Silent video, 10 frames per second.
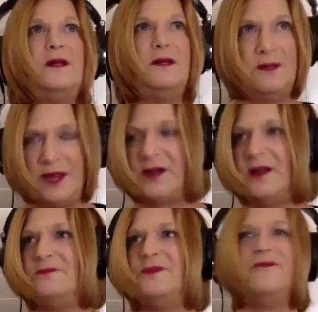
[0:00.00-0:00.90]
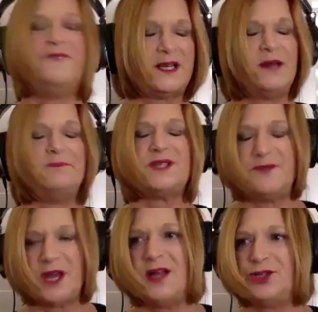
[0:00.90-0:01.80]
the victims of
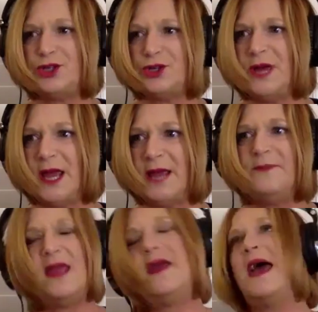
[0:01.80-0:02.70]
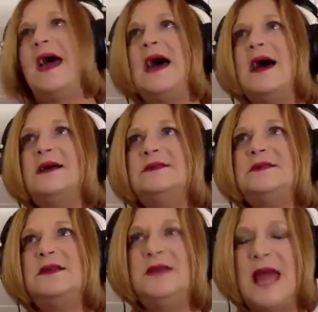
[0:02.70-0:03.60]
the gun shooting. And
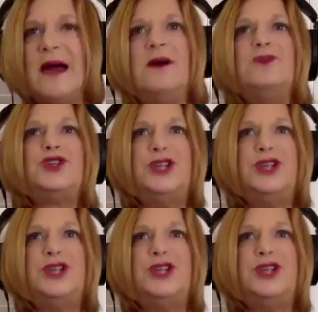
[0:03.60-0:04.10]
now